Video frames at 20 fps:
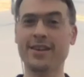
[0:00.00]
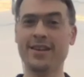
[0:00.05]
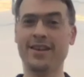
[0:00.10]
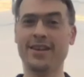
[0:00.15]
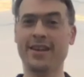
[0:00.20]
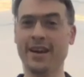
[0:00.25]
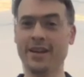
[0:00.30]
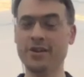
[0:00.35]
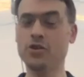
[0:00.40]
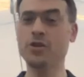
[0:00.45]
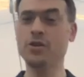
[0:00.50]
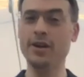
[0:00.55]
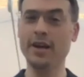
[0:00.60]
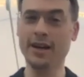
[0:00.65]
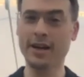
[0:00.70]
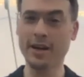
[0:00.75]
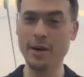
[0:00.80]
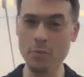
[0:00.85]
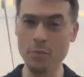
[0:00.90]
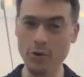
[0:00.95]
actually
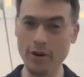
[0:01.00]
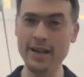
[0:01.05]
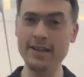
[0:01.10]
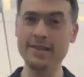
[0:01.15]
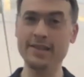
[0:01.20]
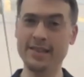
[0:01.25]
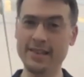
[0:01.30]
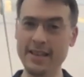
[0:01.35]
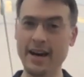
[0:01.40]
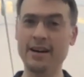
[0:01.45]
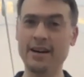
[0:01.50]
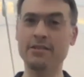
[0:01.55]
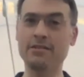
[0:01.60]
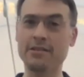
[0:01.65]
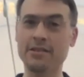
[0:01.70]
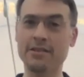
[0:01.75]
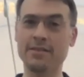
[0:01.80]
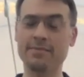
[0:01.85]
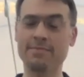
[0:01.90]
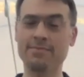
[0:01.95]
accumulates
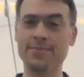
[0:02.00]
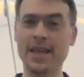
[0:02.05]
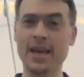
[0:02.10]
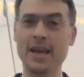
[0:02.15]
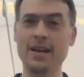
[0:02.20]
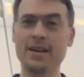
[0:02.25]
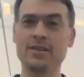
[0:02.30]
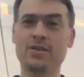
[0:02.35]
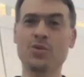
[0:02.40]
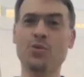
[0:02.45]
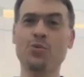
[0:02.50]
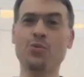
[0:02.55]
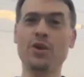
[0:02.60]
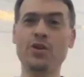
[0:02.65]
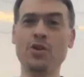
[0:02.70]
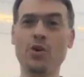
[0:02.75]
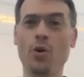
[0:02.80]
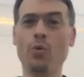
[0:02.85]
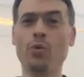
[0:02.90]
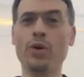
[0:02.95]
down. So we
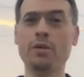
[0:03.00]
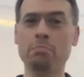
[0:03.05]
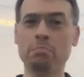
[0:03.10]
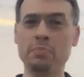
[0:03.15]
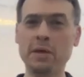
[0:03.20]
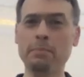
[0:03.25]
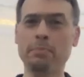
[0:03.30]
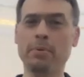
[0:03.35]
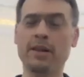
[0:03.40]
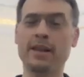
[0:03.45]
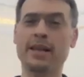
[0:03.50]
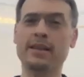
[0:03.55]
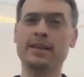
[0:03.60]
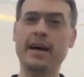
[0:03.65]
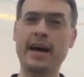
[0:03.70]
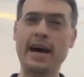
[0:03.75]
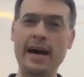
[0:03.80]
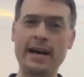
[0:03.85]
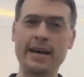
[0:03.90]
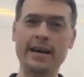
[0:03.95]
know when people are
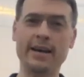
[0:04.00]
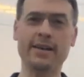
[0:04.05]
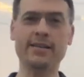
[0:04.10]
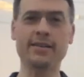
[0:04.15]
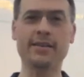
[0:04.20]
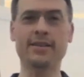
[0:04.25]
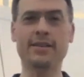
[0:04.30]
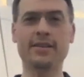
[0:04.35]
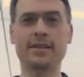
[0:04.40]
tired